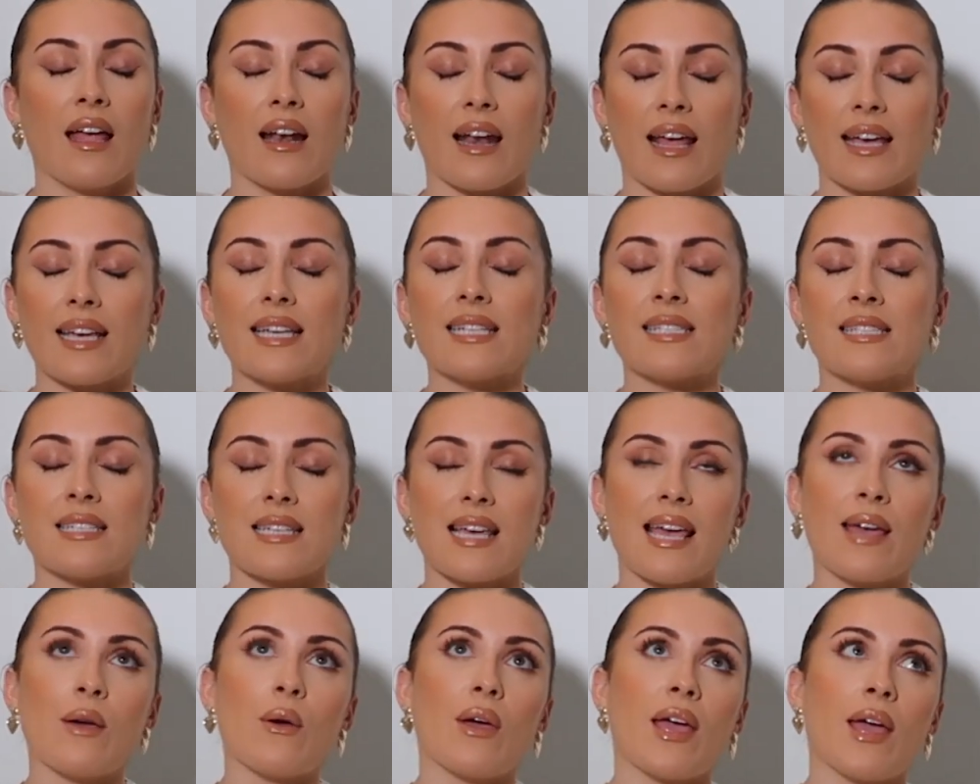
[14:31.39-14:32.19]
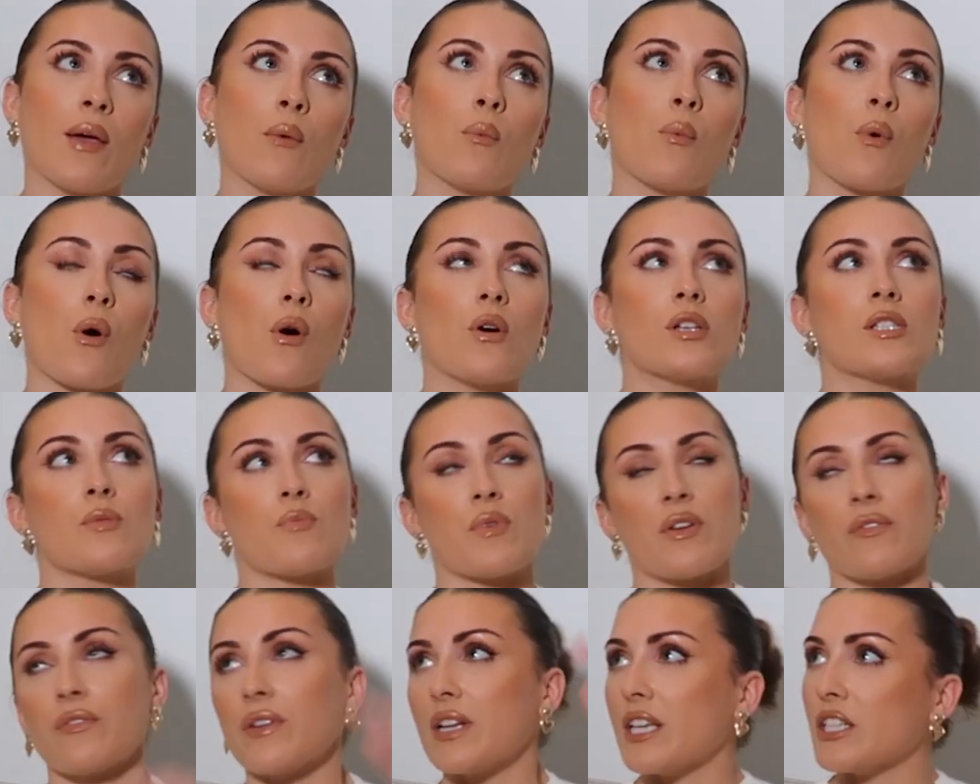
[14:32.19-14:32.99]
Like it was
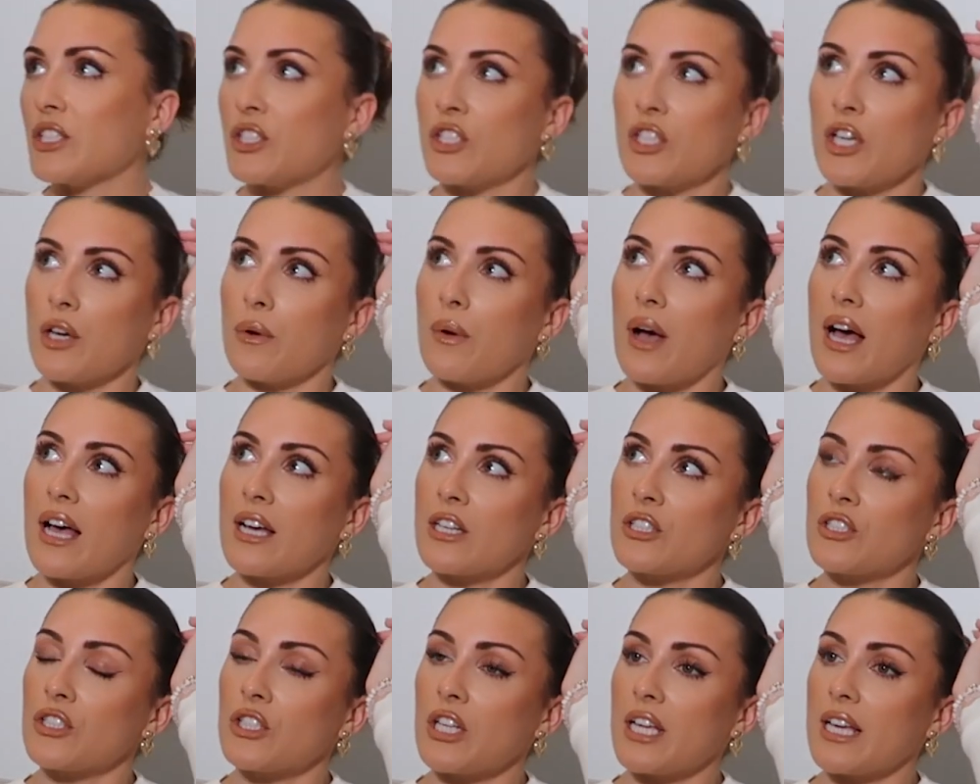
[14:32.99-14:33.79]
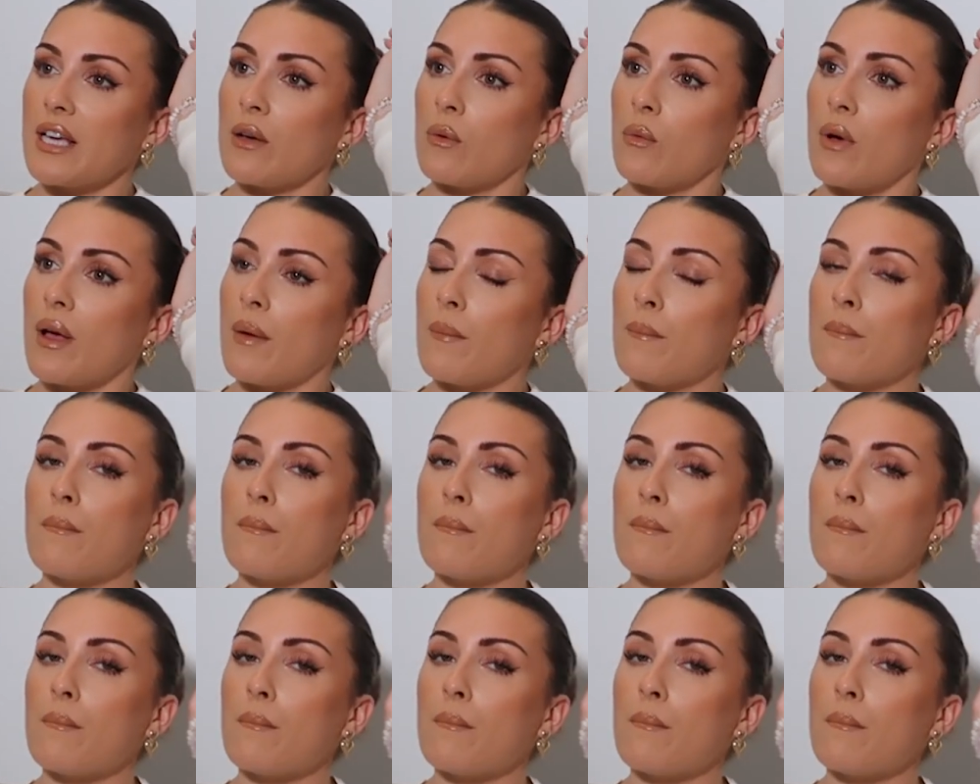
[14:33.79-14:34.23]
a bit of an issue actually.